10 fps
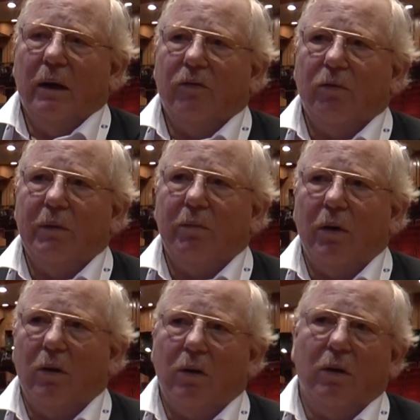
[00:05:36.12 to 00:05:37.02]
So we
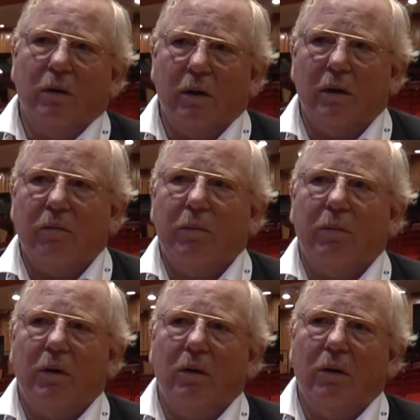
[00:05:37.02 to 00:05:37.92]
will learn,
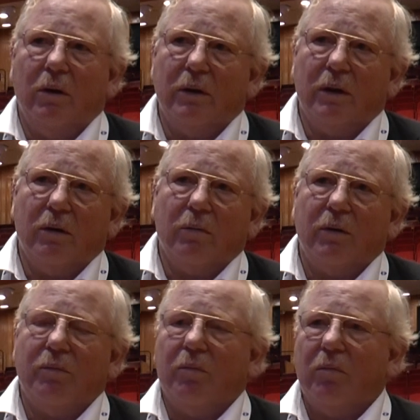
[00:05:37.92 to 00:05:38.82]
you know,
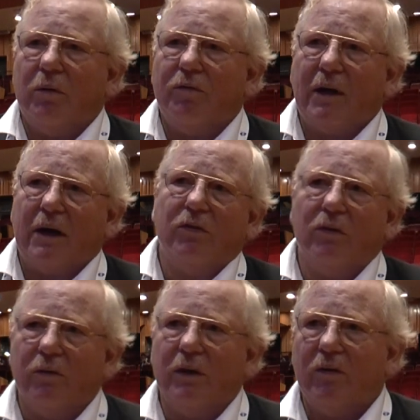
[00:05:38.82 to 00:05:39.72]
what
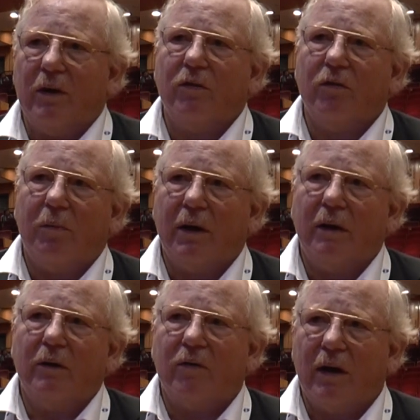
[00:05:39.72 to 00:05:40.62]
fraction of these
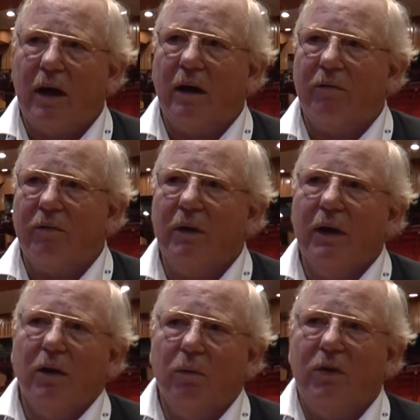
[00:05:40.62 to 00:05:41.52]
exoplanets have
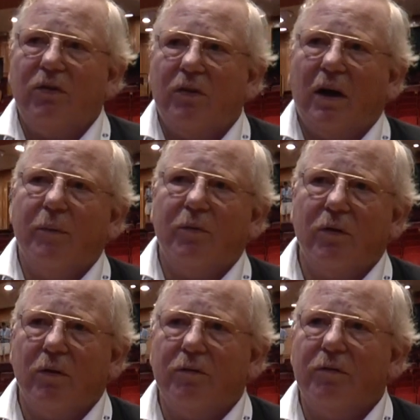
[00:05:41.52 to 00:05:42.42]
which
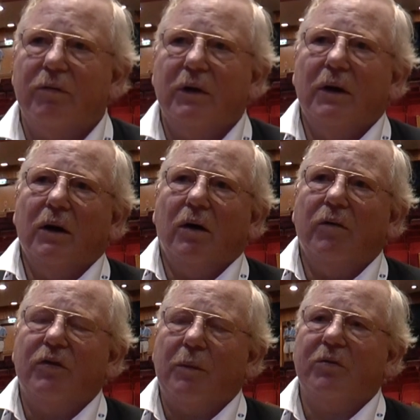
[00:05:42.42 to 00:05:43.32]
types of
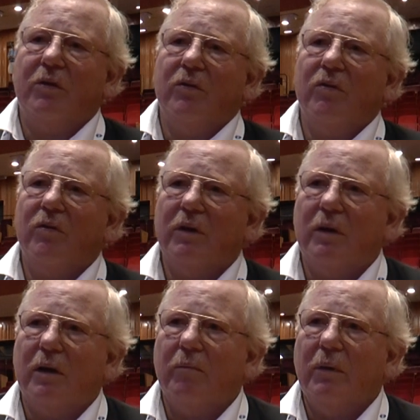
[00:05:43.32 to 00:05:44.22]
substances
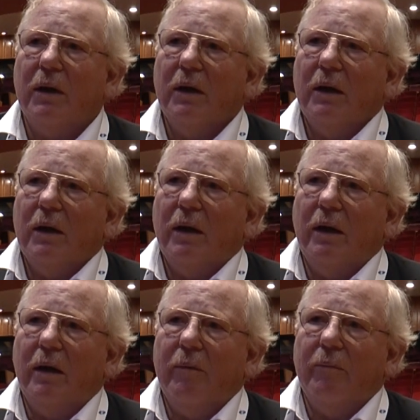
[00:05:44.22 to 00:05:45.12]
in them.
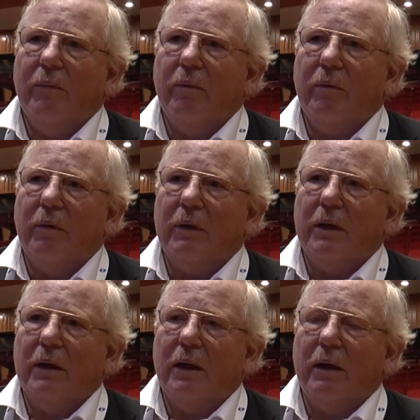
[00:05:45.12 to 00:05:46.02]

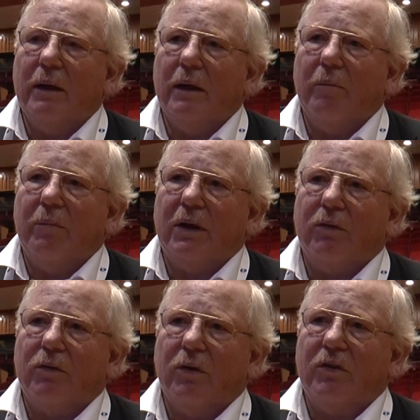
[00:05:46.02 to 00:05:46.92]
But
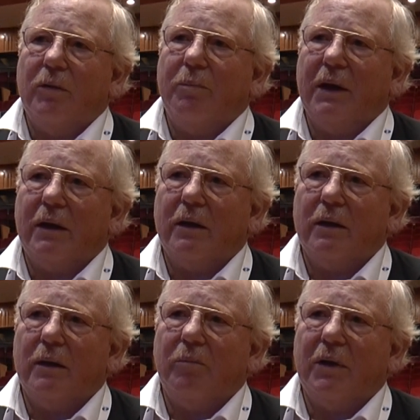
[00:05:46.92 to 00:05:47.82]
of course the
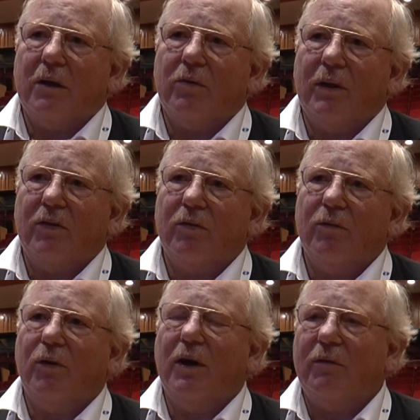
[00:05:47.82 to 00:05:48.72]
big
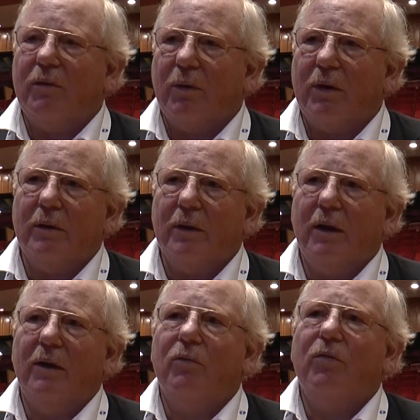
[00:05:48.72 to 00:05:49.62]
question for everyone,
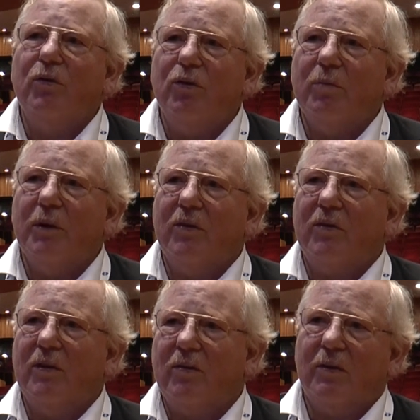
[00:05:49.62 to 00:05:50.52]
for
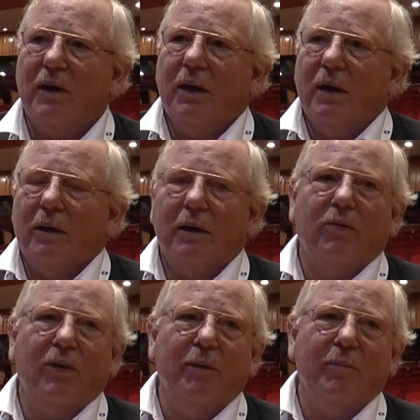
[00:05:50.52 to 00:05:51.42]
humans, is the
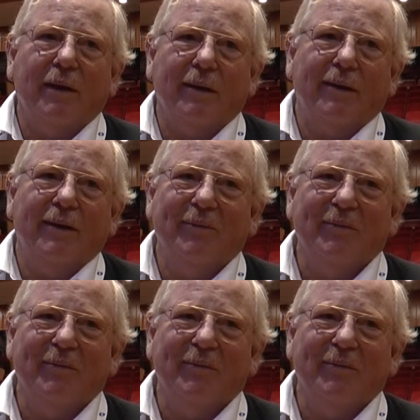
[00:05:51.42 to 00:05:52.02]
green men.